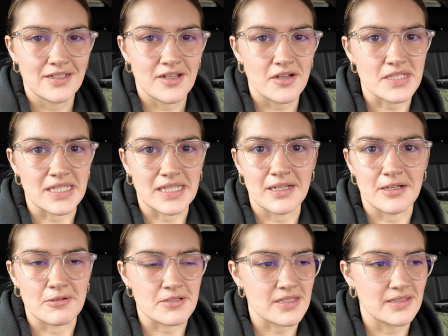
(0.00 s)
guys and
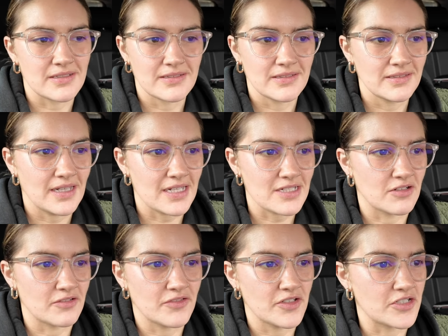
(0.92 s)
girls, that's
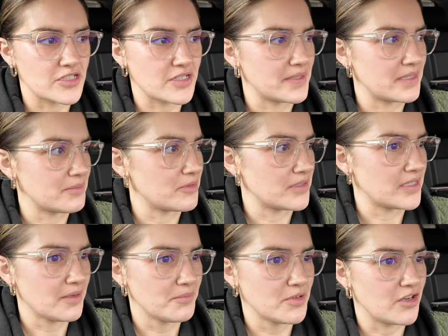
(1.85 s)
not fun at 2 a.m.
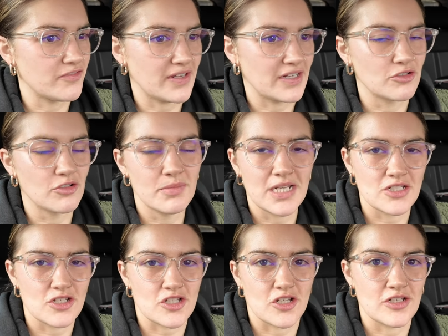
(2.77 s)
I'm not a fan. Normally, I
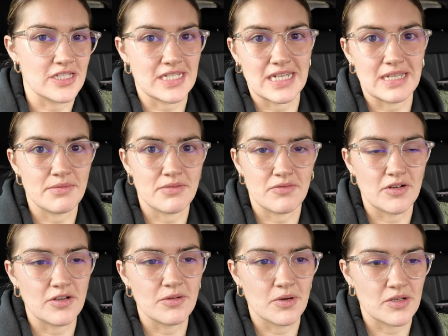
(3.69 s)
just like sleep
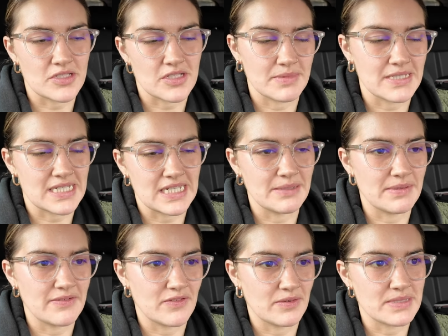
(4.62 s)
through once I'm asleep
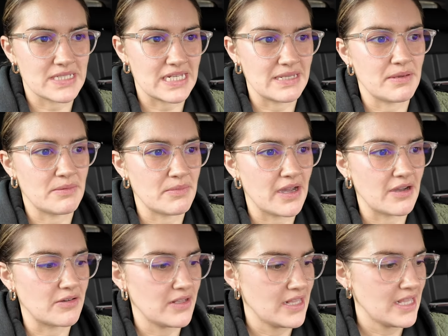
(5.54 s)
and if I'm sleeping
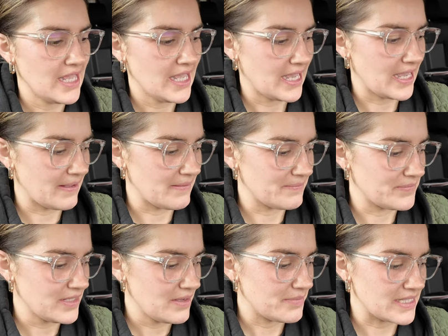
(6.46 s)
well.
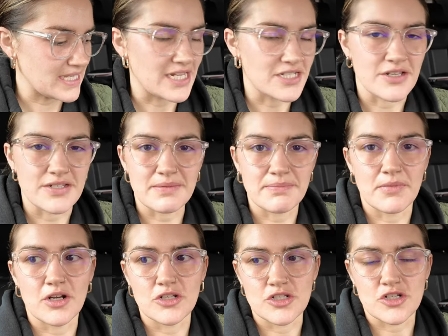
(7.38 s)
But yeah, so did
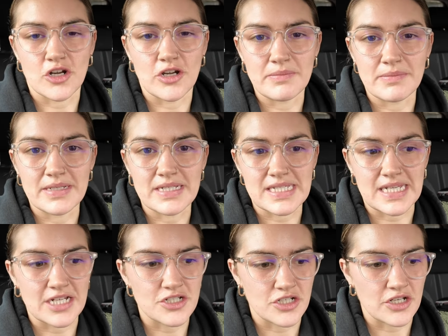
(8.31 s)
my lunchtime
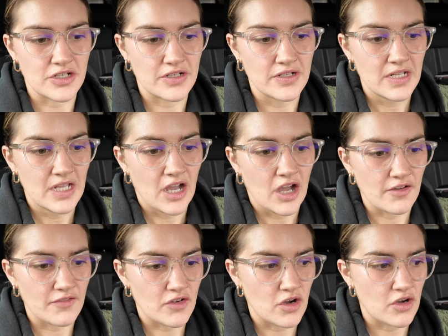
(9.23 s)
session.
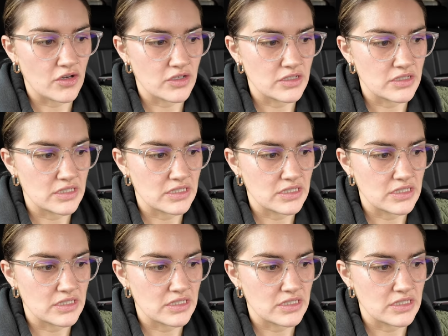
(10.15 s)
I've got